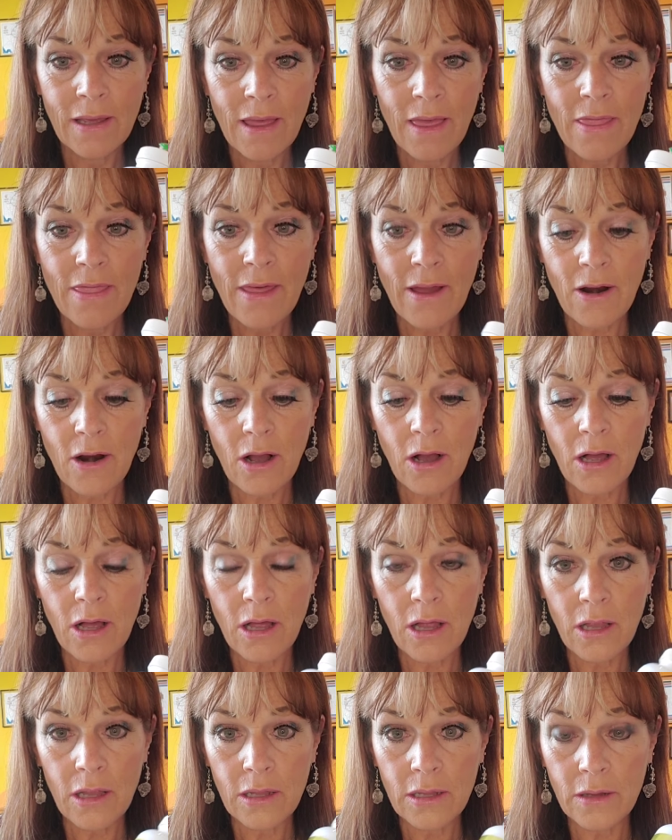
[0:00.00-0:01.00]
They're
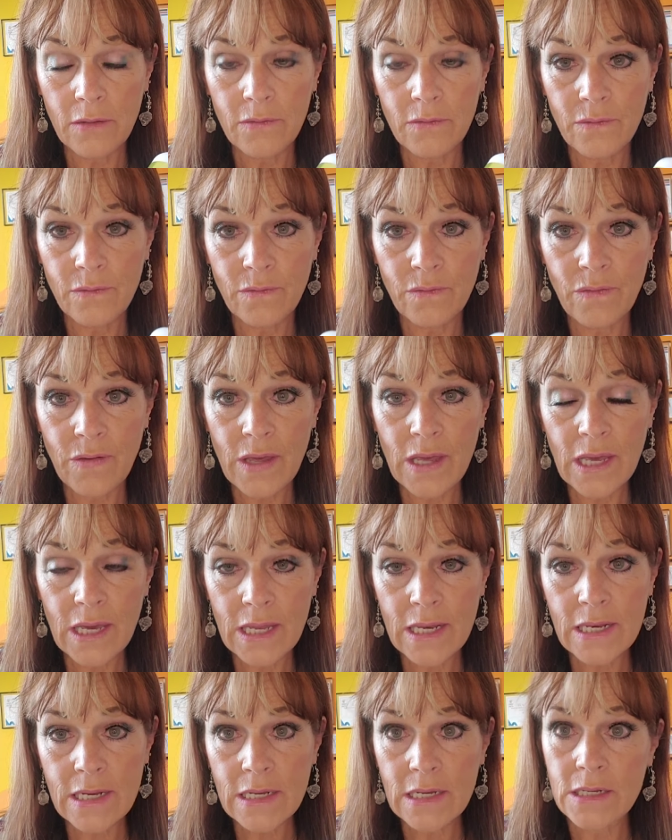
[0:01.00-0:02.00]
all
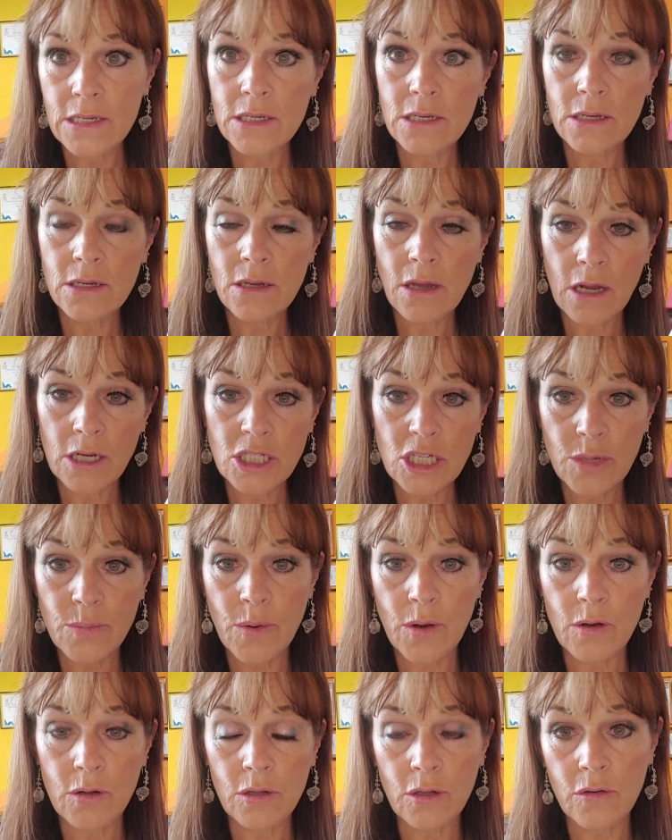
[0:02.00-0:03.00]
vegan,
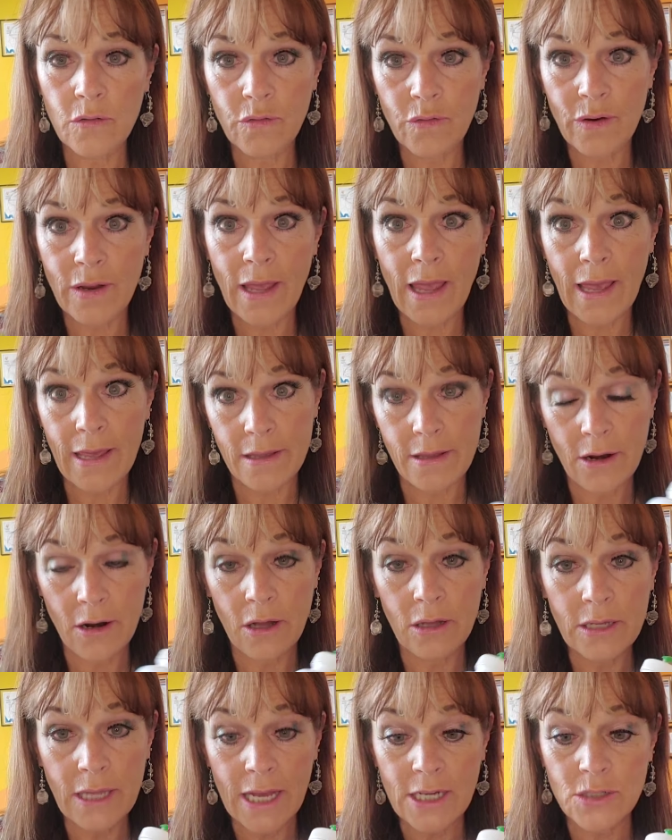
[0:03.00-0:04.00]
non-GMO, gluten-free, and they're
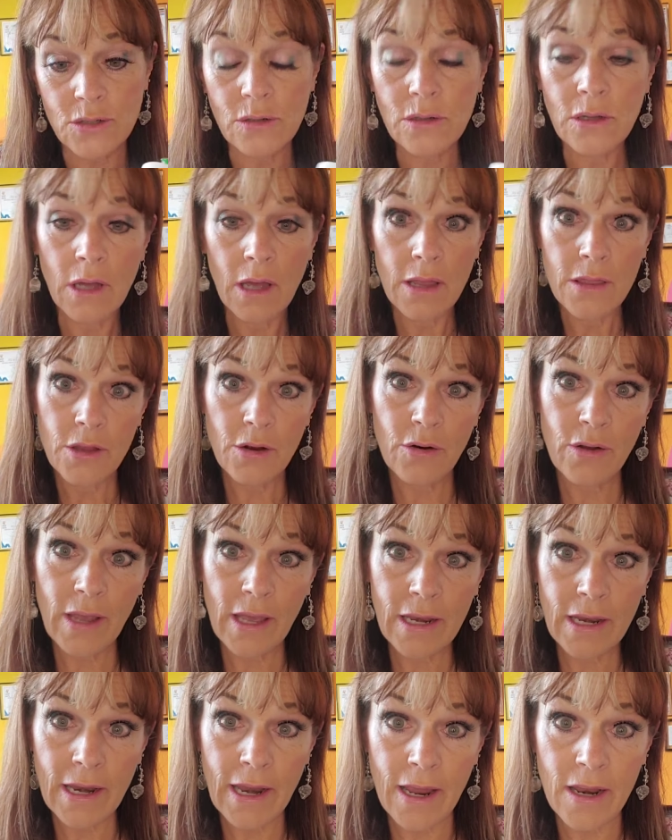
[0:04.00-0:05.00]
all natural. They're
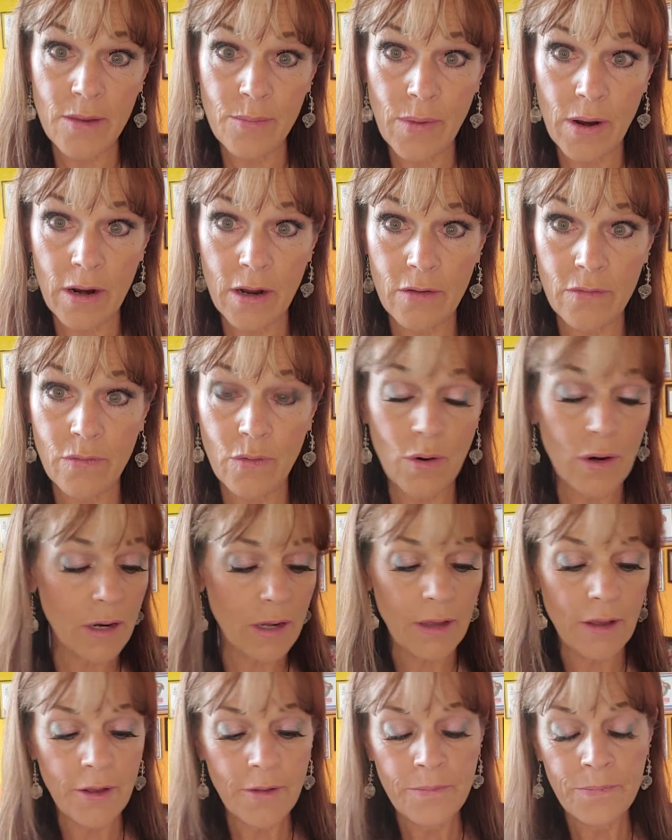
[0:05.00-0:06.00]
created out of America for it.
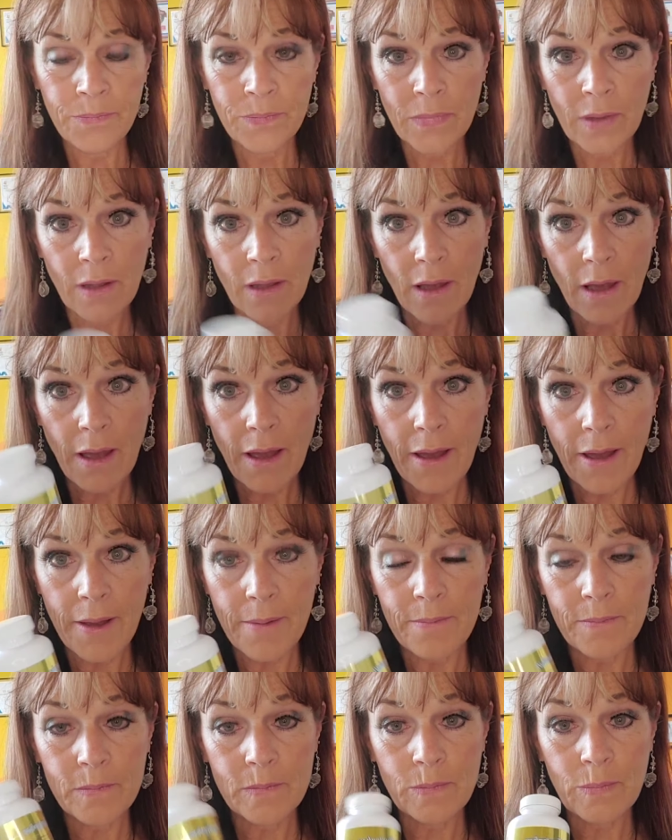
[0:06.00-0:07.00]

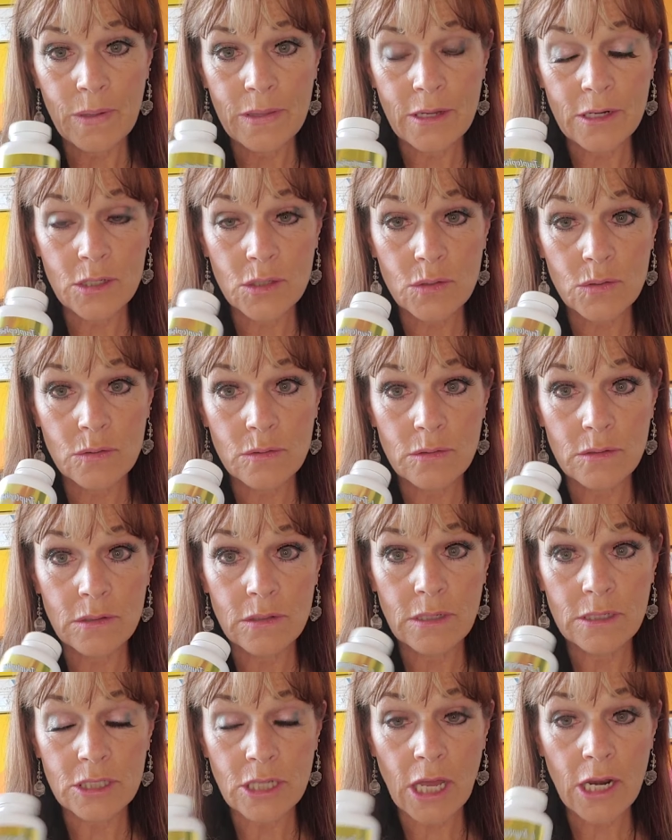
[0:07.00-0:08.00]
But
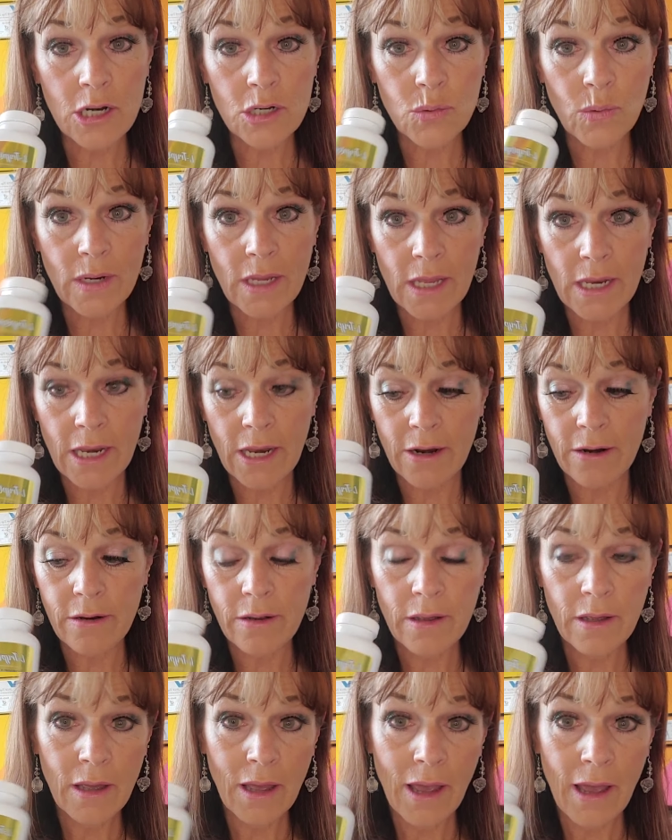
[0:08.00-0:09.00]
there's 120 in here.
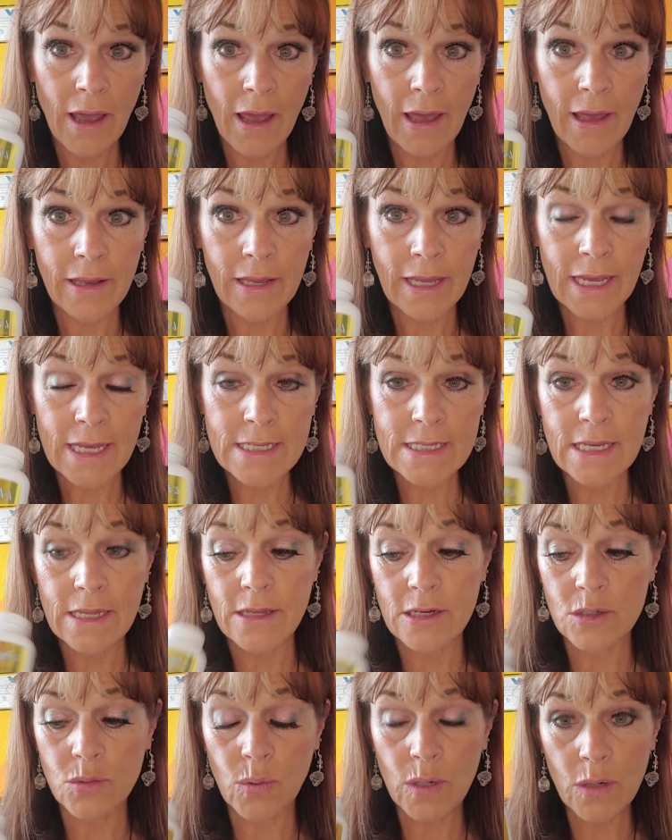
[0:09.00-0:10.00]
And like I said,
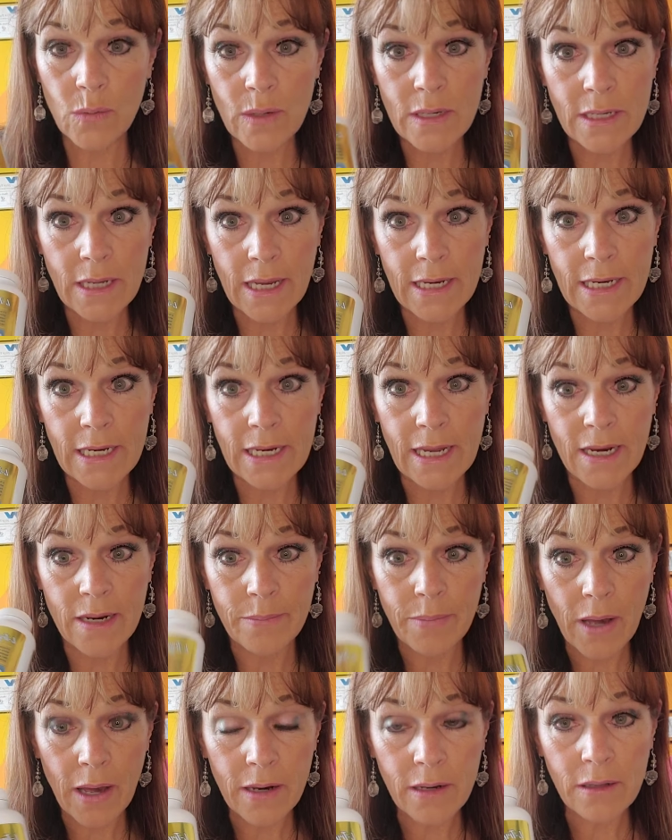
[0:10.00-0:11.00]
they're $21.99 a
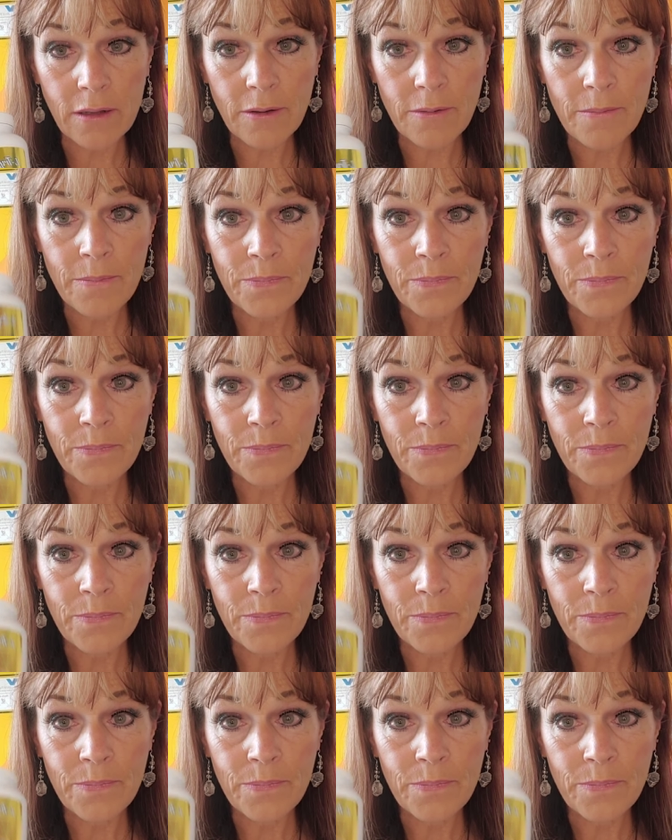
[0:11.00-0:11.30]
bottle.